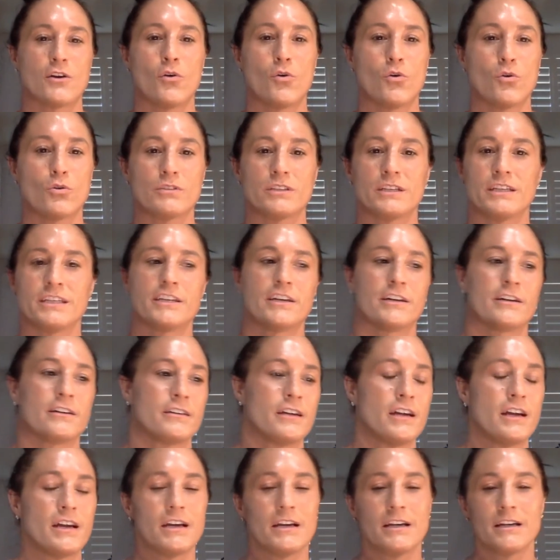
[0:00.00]
to hold it
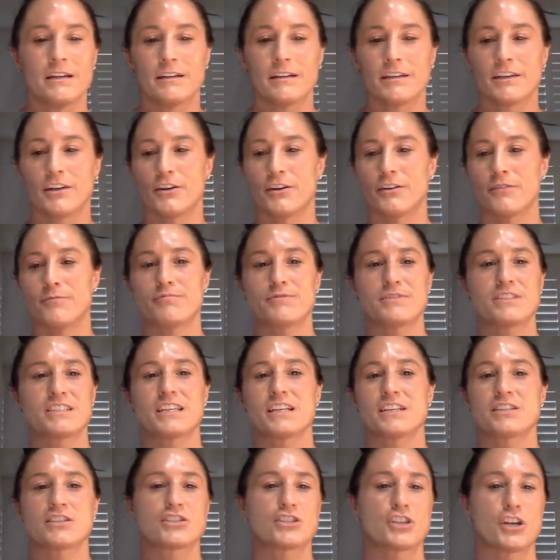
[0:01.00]
your your
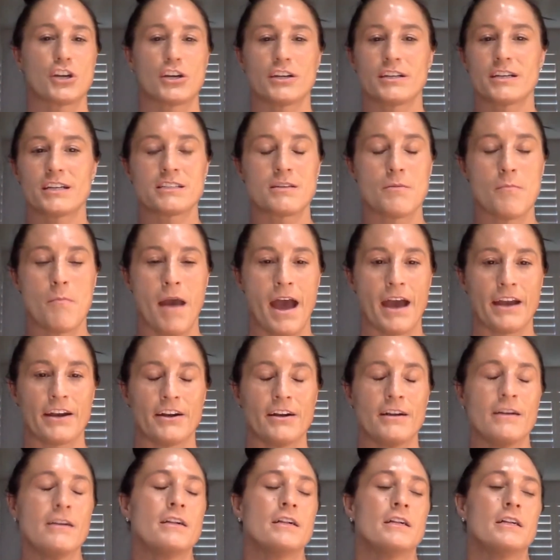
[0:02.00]
sister doesn't
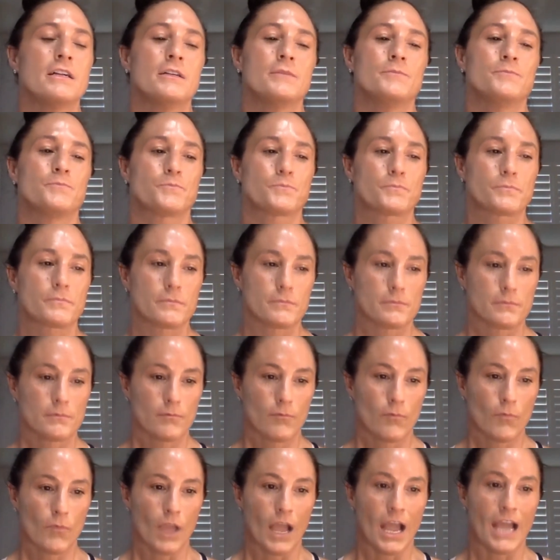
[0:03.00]
matter
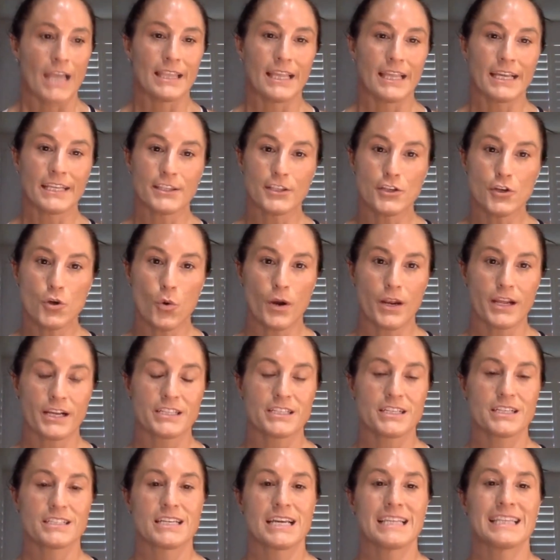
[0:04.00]
I like the
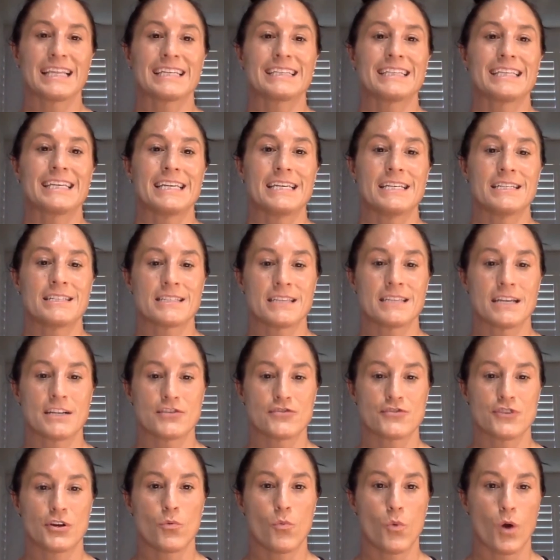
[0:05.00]
Nordics because I like the
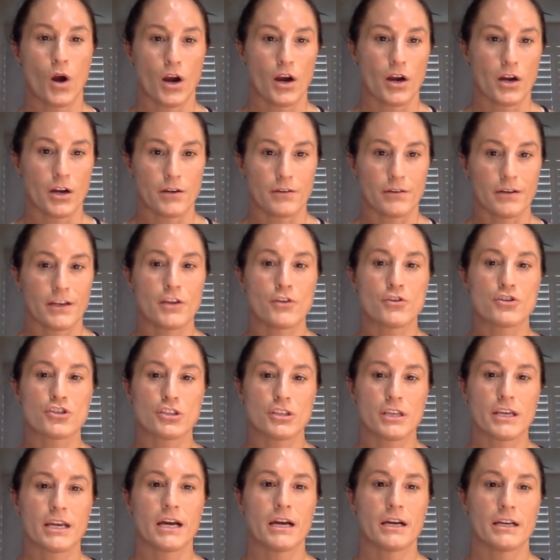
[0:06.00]
eccentric work.
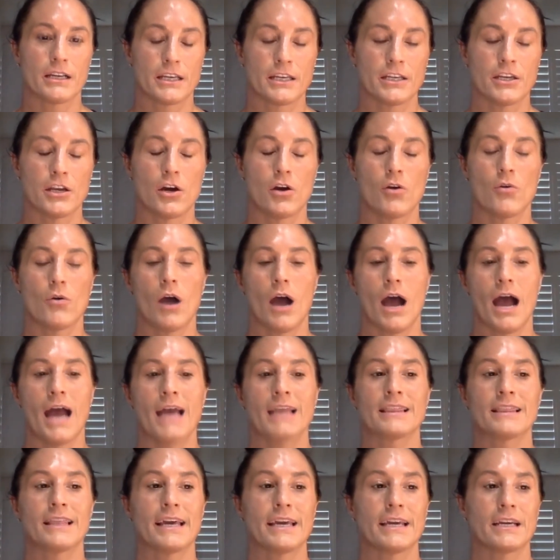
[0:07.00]
Usually, I, uh, you know,
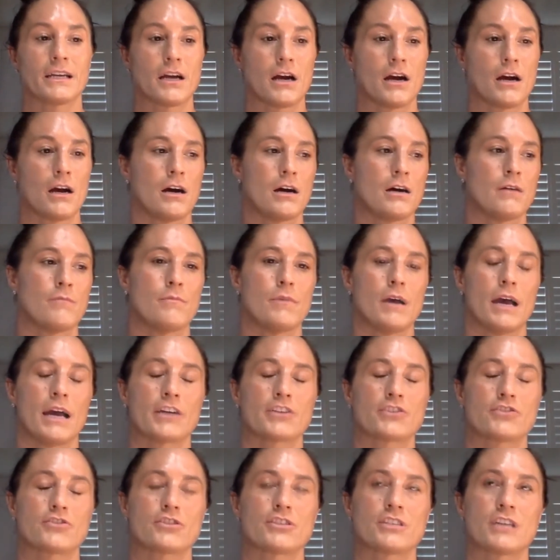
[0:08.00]
I like um,
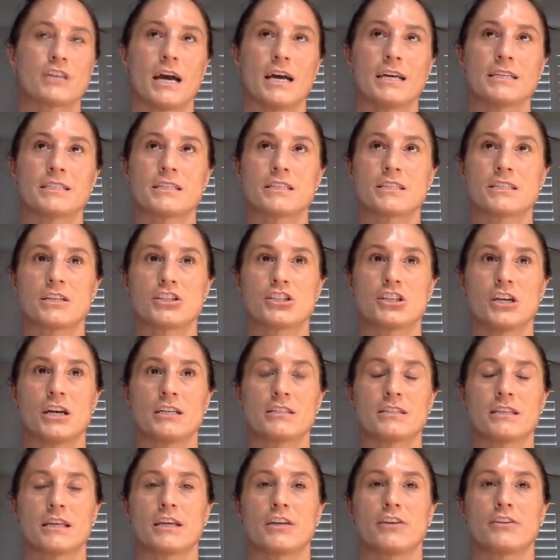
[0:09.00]
exercises such
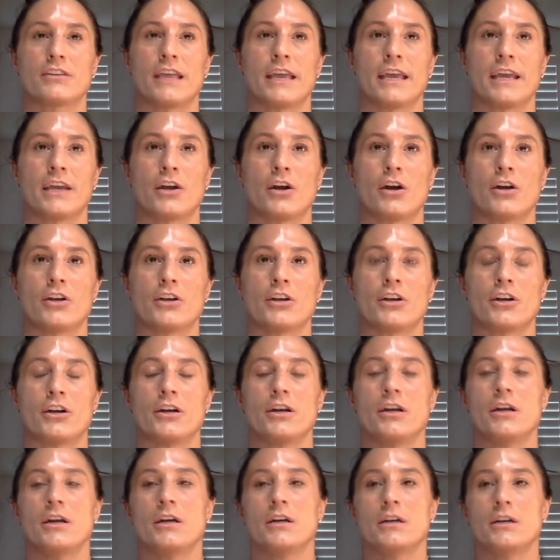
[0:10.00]
as like you are laying on
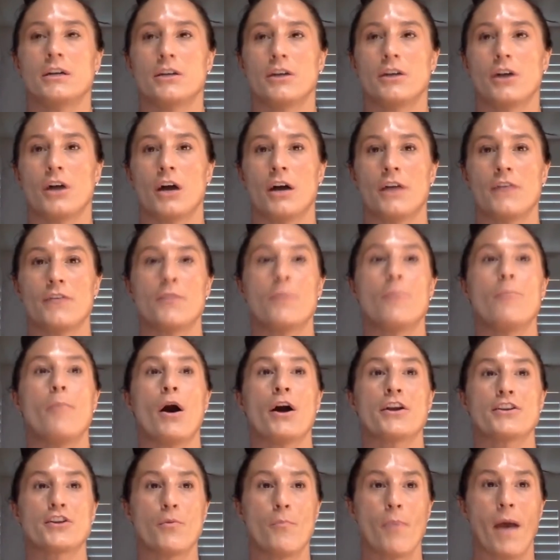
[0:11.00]
your on the
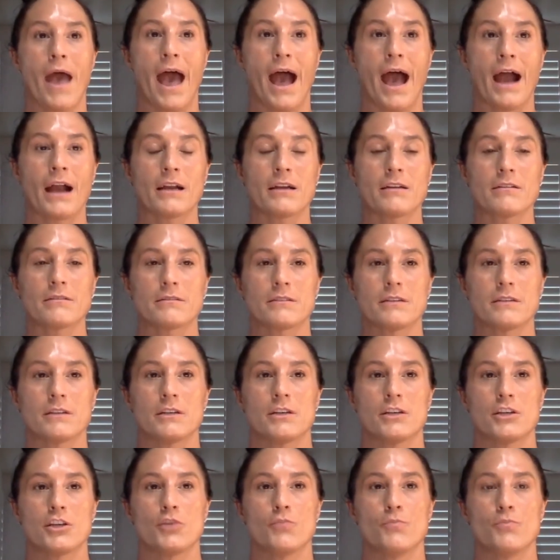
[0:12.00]
on your back,
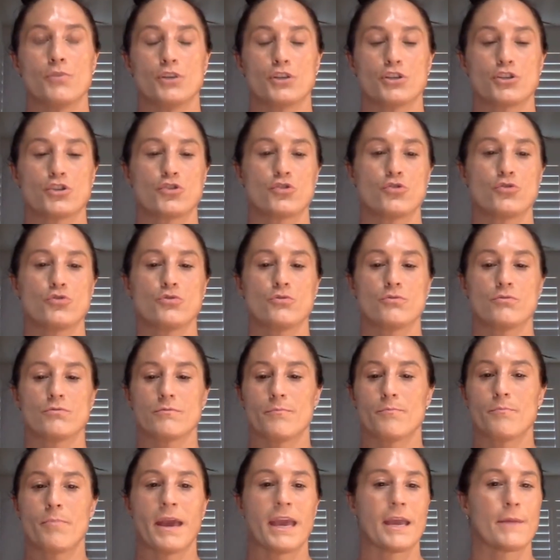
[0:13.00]
you put
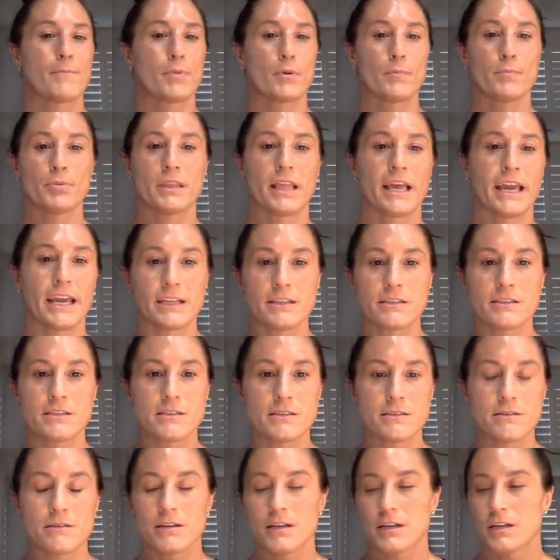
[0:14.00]
two paper
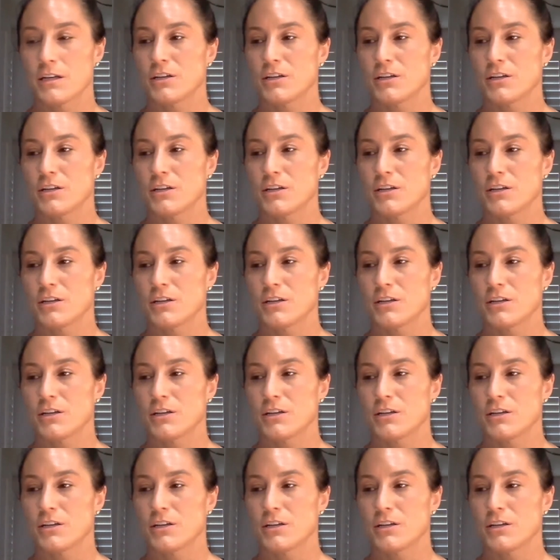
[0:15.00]
plates,